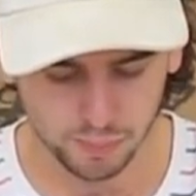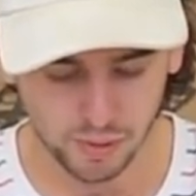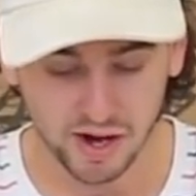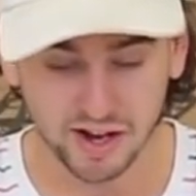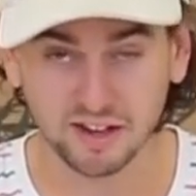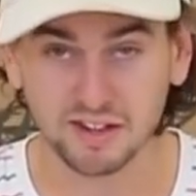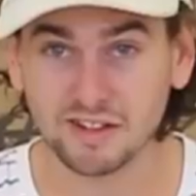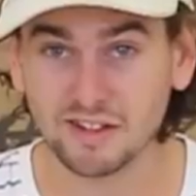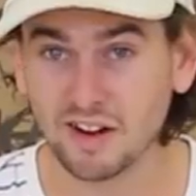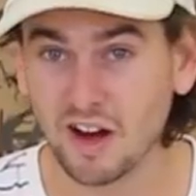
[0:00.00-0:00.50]

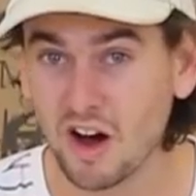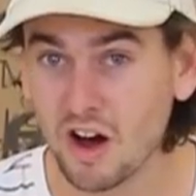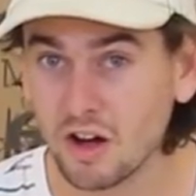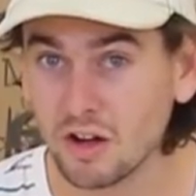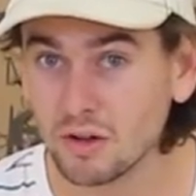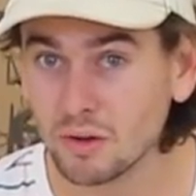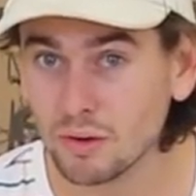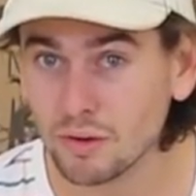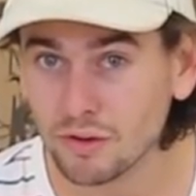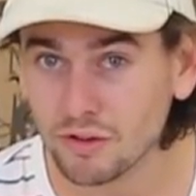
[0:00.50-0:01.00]
Brake
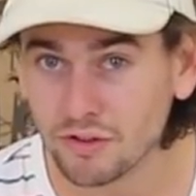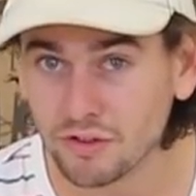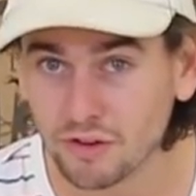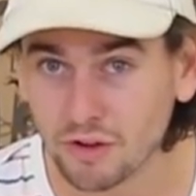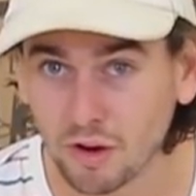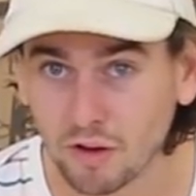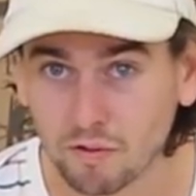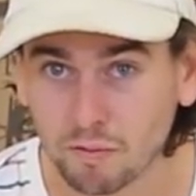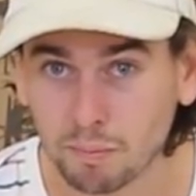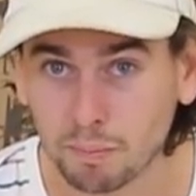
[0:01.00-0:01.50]

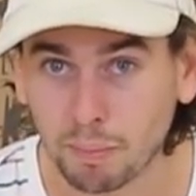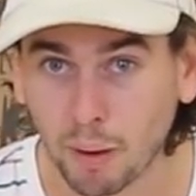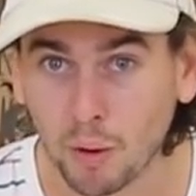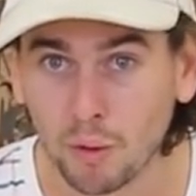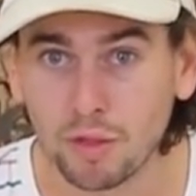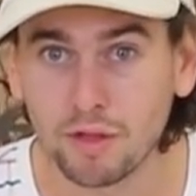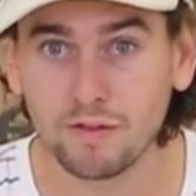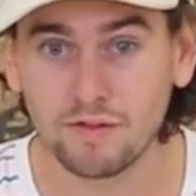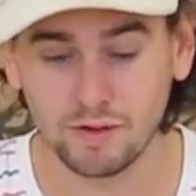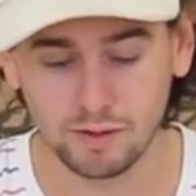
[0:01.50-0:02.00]
styles of
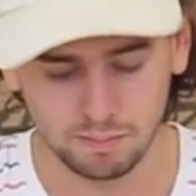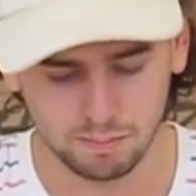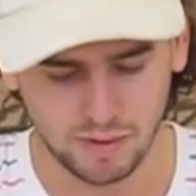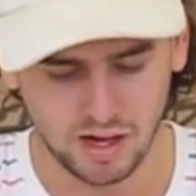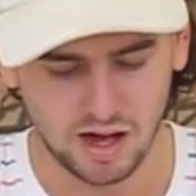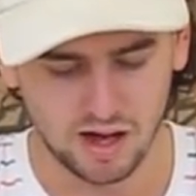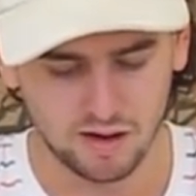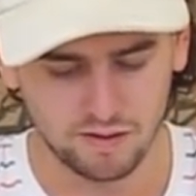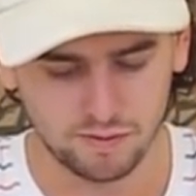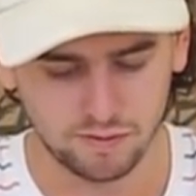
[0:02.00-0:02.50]
both of
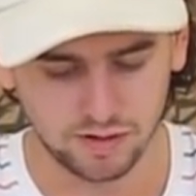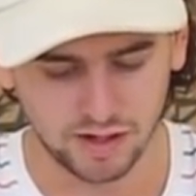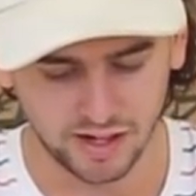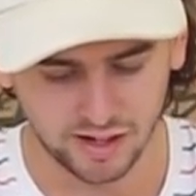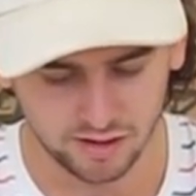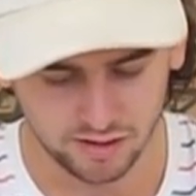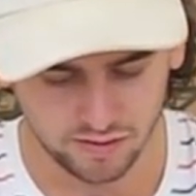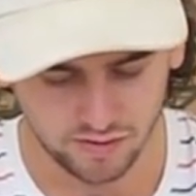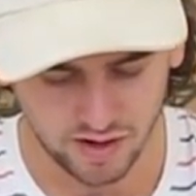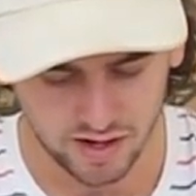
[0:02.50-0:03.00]
them are
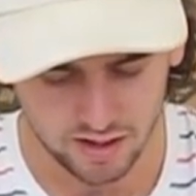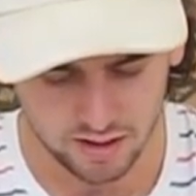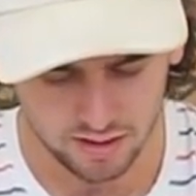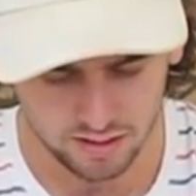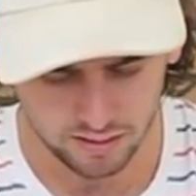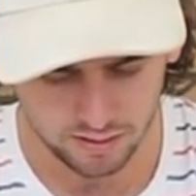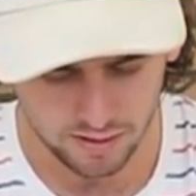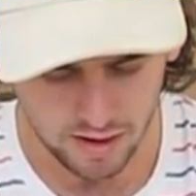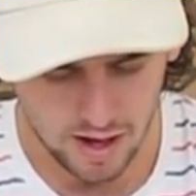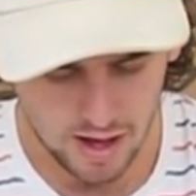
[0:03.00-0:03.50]
flex
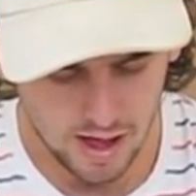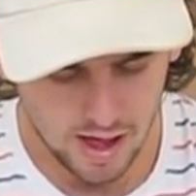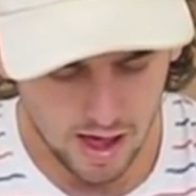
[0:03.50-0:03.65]
fenders.